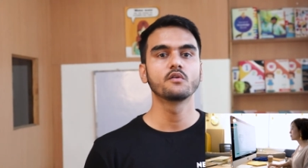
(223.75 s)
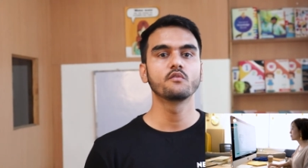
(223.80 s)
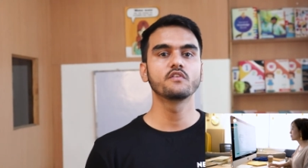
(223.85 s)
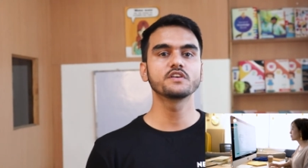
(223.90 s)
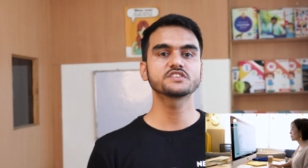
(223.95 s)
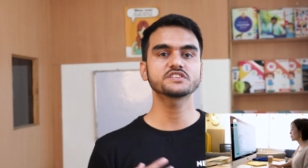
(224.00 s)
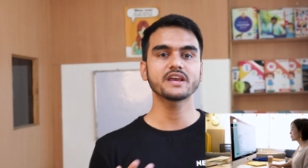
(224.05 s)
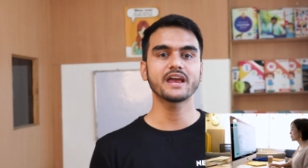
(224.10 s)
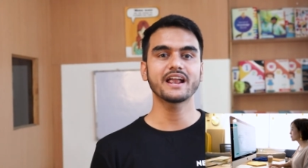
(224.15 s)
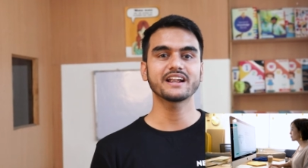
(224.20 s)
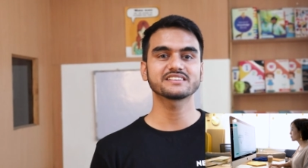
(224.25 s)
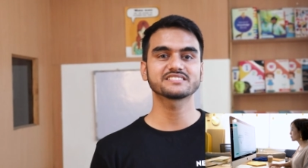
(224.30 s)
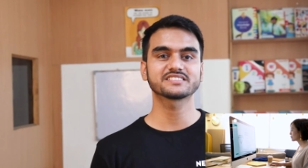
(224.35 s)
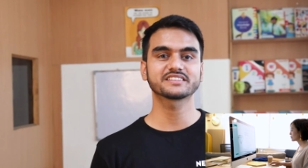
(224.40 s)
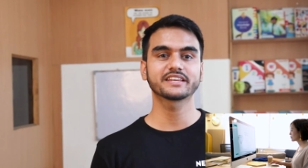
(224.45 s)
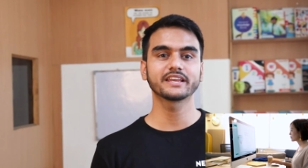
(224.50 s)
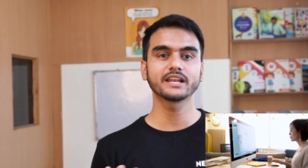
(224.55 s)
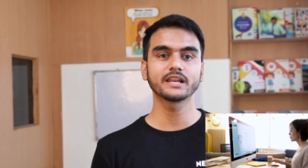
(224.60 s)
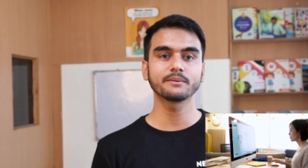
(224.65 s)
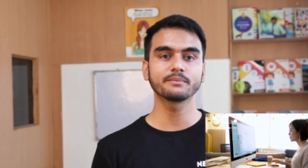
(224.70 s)
which adds
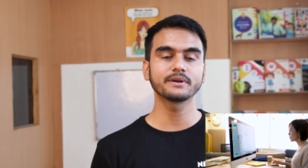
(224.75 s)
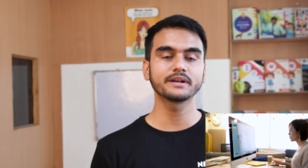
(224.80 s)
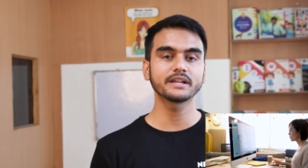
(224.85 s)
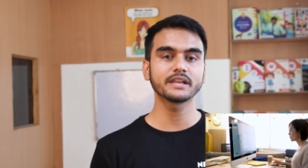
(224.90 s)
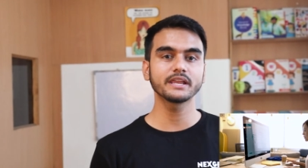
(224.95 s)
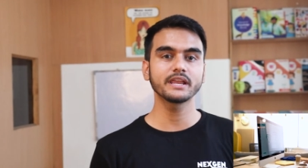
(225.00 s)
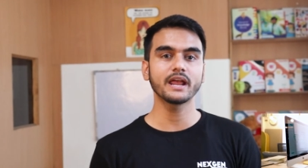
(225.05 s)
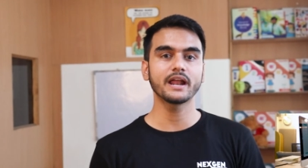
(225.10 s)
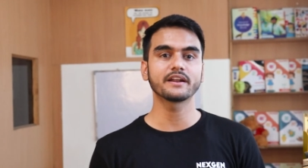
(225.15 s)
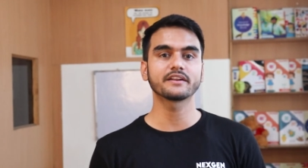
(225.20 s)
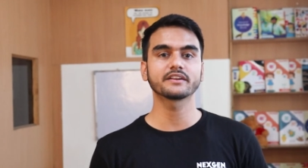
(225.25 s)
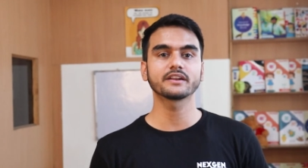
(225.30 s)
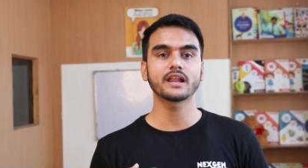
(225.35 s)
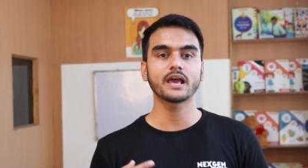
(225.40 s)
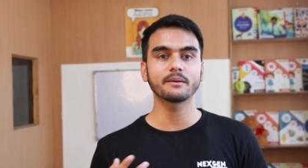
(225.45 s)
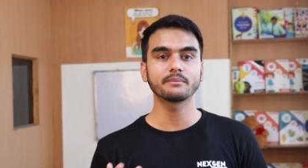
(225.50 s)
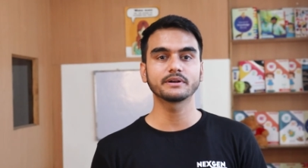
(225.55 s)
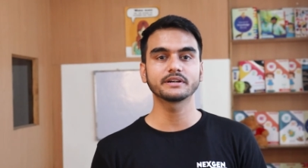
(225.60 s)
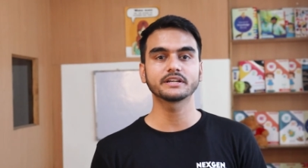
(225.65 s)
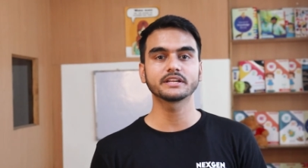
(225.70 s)
scalability and
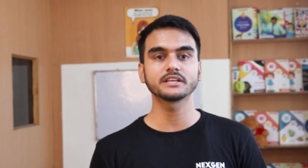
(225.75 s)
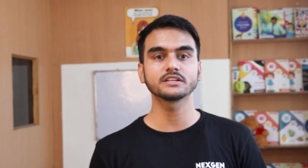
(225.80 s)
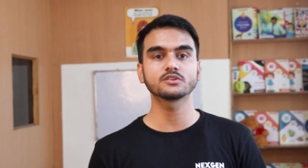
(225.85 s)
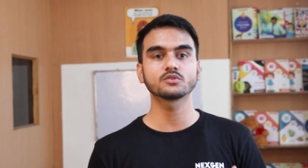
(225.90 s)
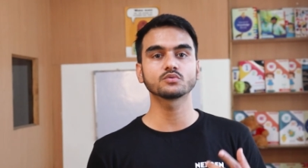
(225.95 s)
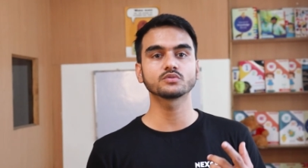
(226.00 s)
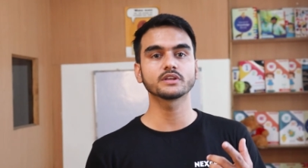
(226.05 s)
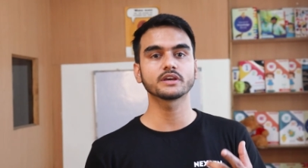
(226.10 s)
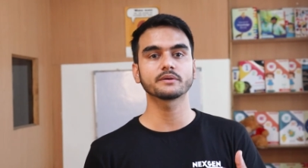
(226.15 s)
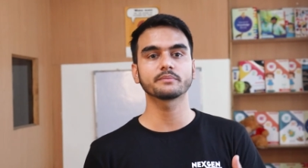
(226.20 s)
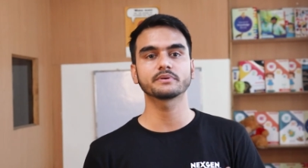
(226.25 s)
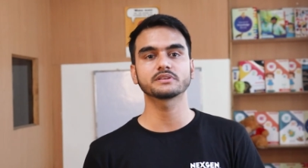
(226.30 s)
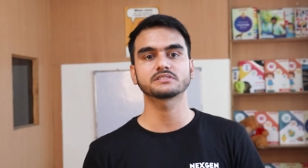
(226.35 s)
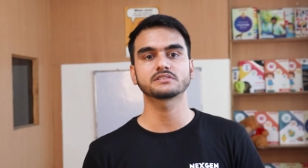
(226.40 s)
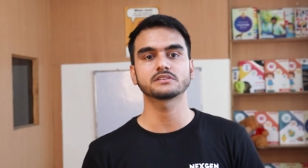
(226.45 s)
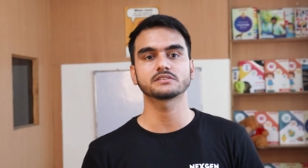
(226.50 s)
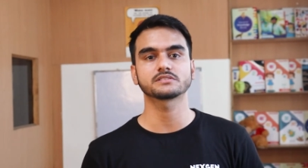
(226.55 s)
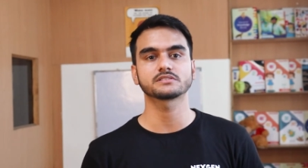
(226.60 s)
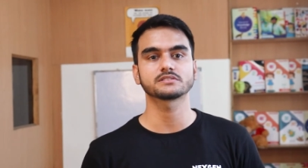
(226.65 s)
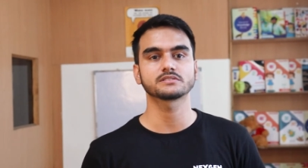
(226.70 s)
reliability to their
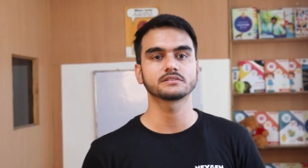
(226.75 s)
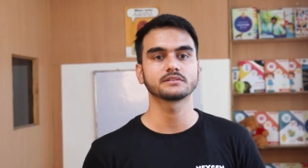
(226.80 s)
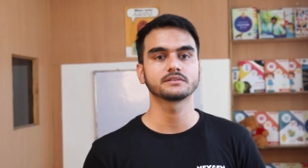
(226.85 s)
business.